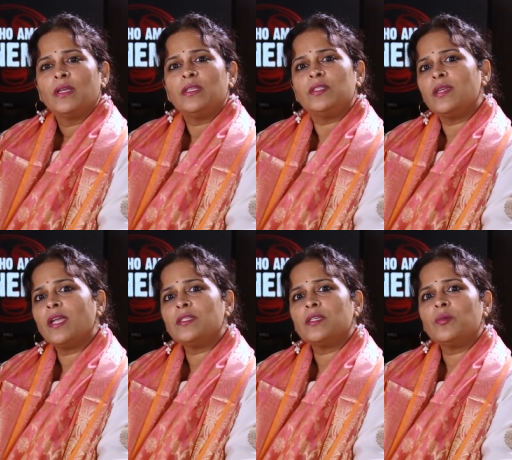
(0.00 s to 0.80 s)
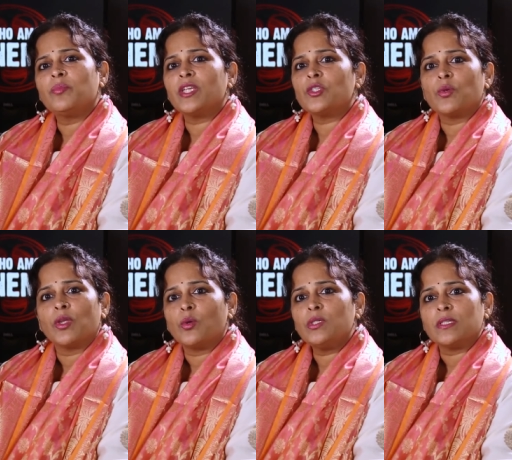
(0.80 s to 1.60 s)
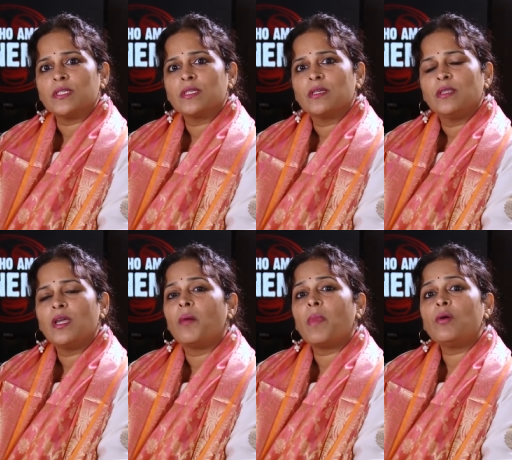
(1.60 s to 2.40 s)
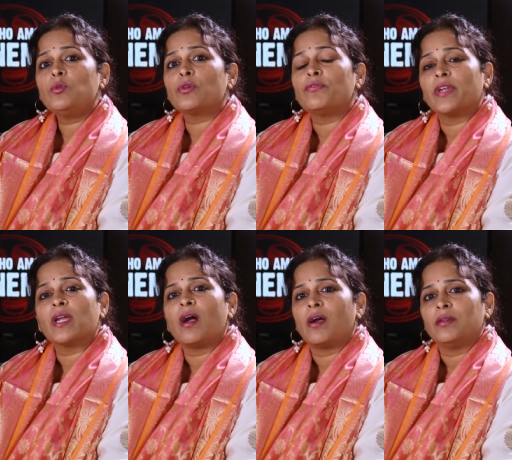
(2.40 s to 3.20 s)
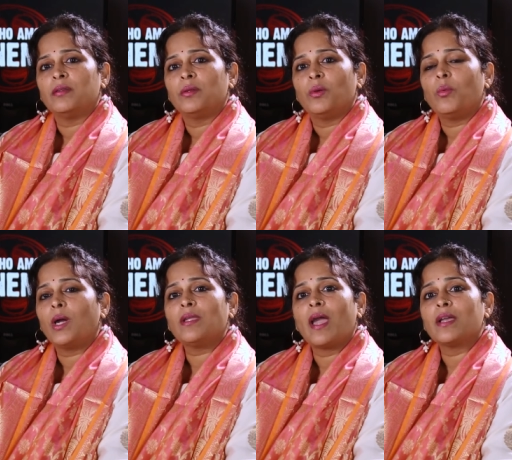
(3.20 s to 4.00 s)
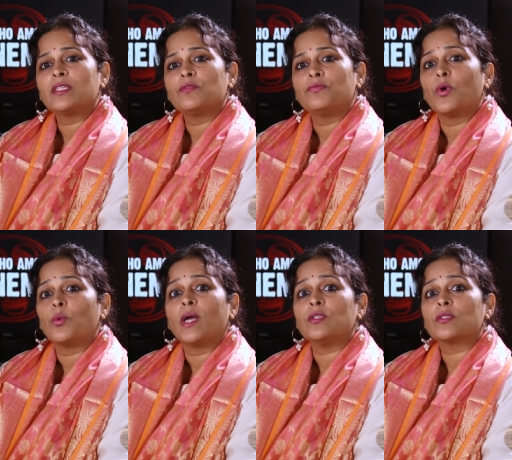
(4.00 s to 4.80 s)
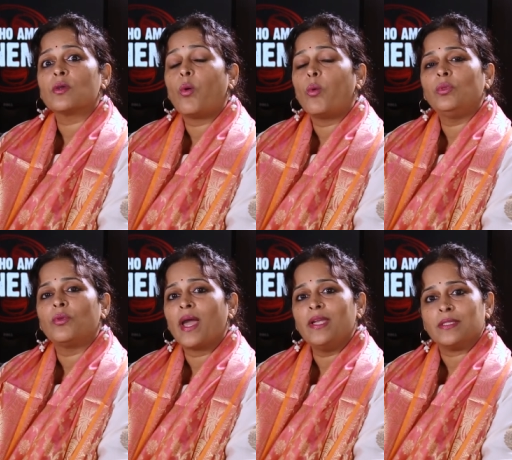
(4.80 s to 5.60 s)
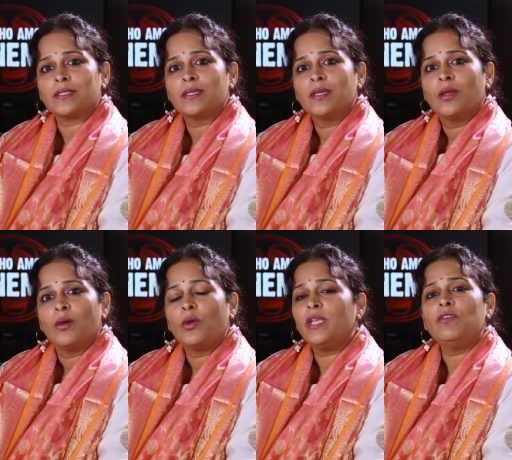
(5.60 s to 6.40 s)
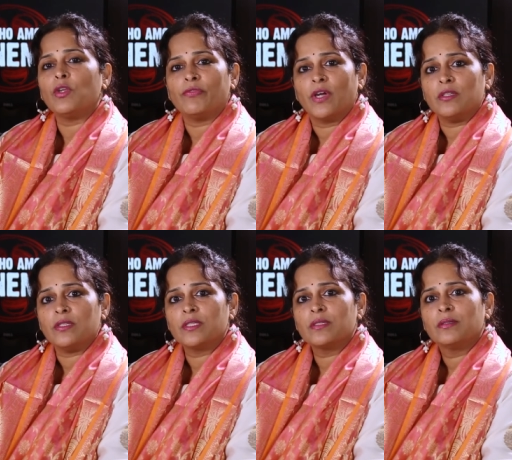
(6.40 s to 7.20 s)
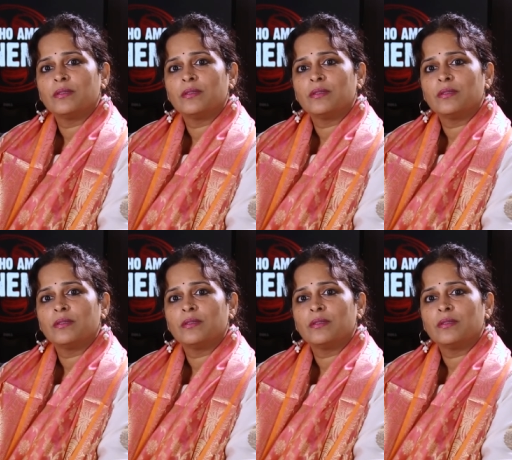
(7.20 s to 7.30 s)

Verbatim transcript: The director brings to our notice the amount of regard one has for one's own rights or even of others.